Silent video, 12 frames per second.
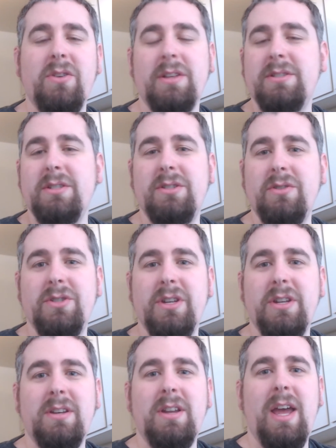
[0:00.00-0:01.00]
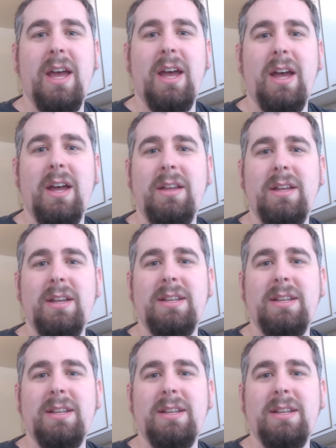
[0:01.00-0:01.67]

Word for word: constitution, uh,